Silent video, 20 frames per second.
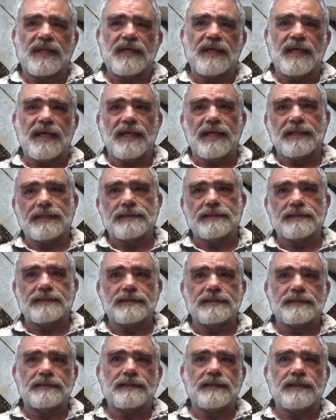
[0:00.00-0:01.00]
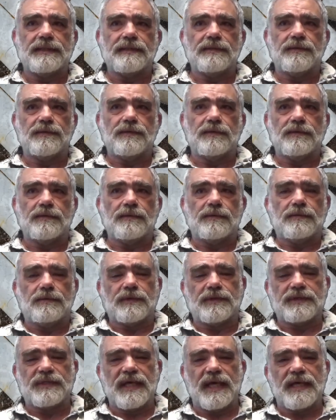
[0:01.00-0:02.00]
And
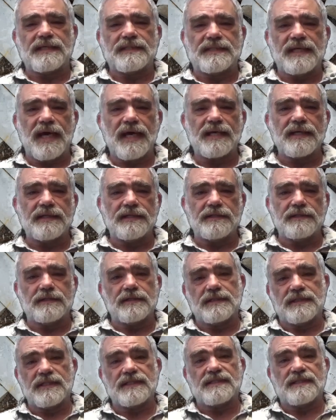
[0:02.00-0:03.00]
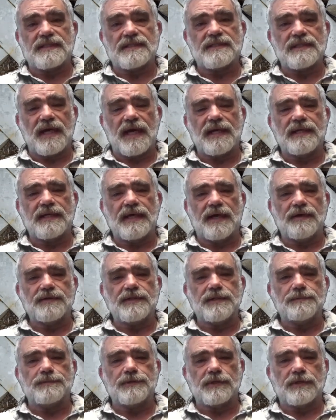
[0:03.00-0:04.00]
with that data, you could just decide how
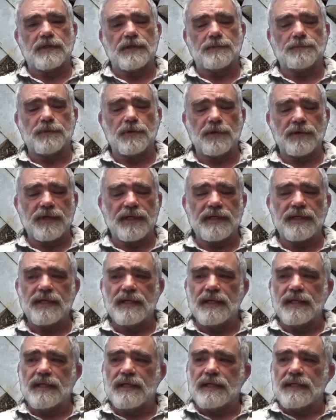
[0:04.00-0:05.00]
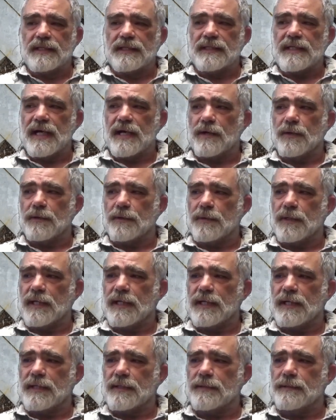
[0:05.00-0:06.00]
deep you're going to pour it. Now,
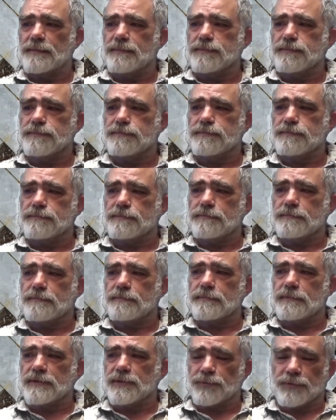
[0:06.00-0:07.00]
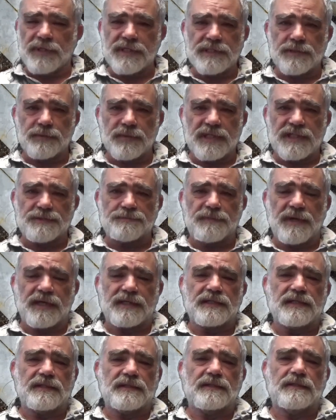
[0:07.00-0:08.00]
the reason we
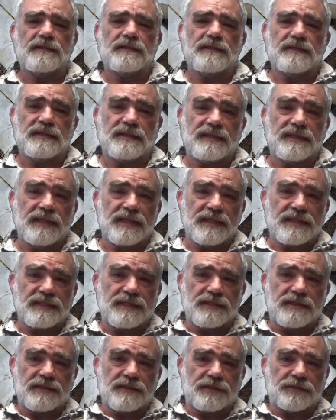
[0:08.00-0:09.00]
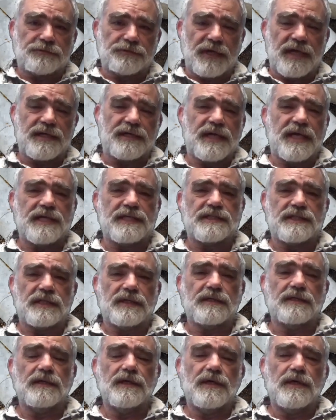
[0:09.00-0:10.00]
expected this
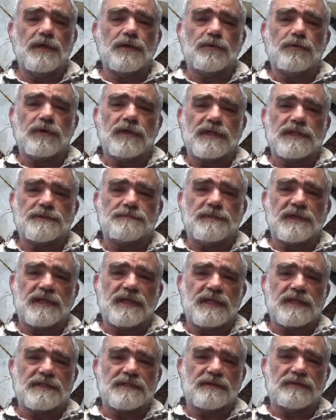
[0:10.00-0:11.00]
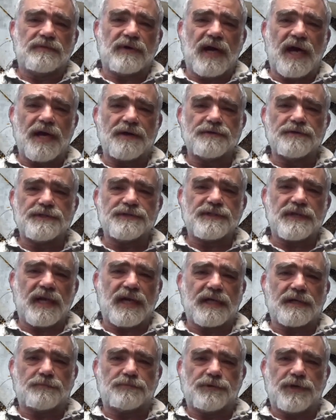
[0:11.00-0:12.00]
gradation was because of
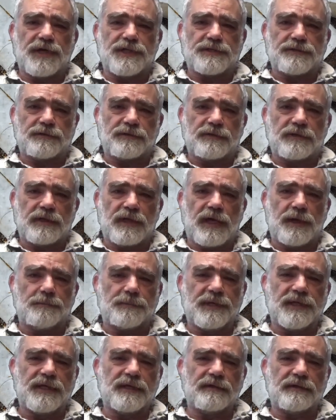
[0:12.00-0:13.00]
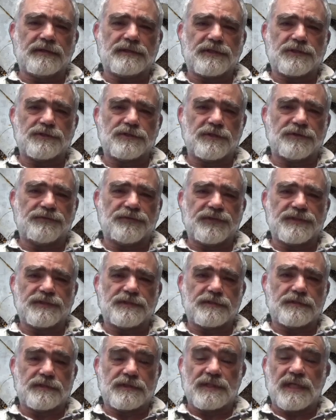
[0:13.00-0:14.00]
hydrostatic pressure. Up here at the surface
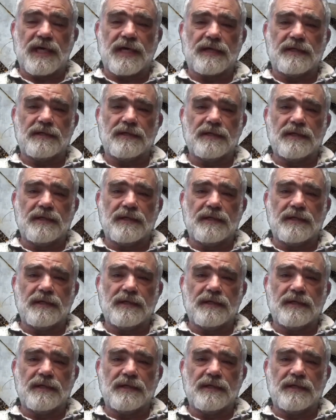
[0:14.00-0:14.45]
there's none,